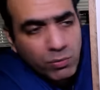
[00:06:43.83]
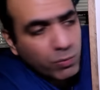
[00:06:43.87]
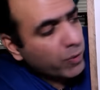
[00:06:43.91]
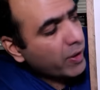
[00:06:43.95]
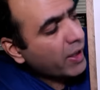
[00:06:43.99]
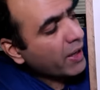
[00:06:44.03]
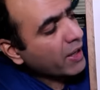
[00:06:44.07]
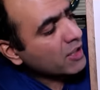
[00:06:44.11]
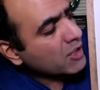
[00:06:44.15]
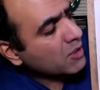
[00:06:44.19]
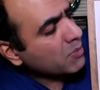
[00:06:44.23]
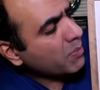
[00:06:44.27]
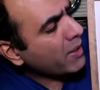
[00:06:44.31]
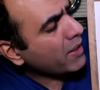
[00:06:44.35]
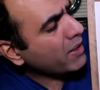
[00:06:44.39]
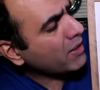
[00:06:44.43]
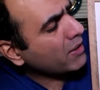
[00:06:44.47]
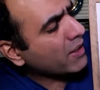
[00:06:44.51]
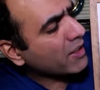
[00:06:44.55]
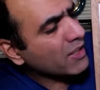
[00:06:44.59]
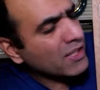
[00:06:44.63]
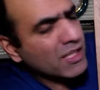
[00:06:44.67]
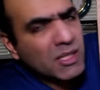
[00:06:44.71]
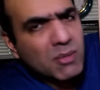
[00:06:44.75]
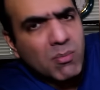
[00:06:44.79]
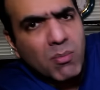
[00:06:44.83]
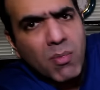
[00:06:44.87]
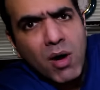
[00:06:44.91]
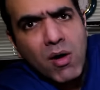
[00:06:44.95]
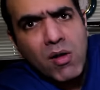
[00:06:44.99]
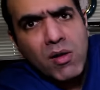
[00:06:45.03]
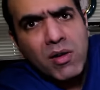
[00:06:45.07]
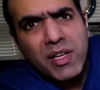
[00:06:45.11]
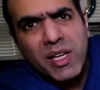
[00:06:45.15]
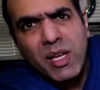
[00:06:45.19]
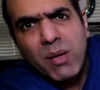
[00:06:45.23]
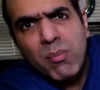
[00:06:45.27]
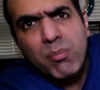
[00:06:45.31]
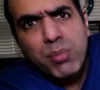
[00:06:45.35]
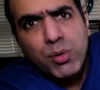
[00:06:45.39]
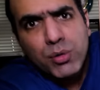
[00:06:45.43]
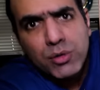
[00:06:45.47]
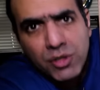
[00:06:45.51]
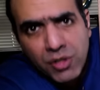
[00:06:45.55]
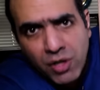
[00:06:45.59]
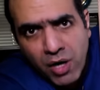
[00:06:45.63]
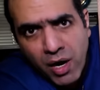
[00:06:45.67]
we expect a small input